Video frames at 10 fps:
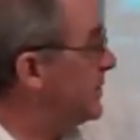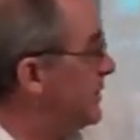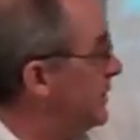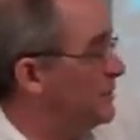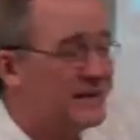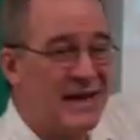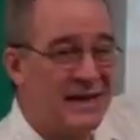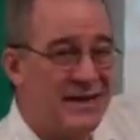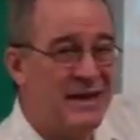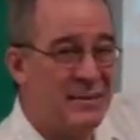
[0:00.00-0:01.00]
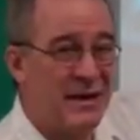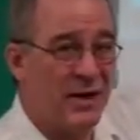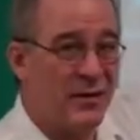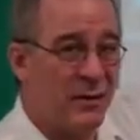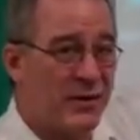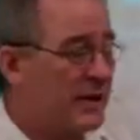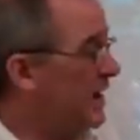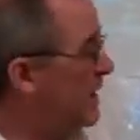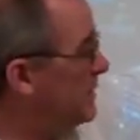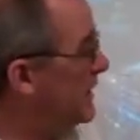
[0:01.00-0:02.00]
a, it's kind of dim here with the
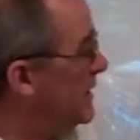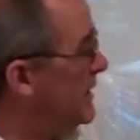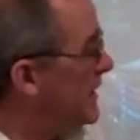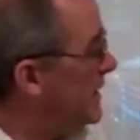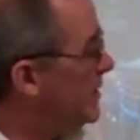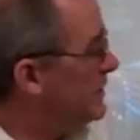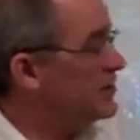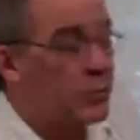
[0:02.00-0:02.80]
light, but here is a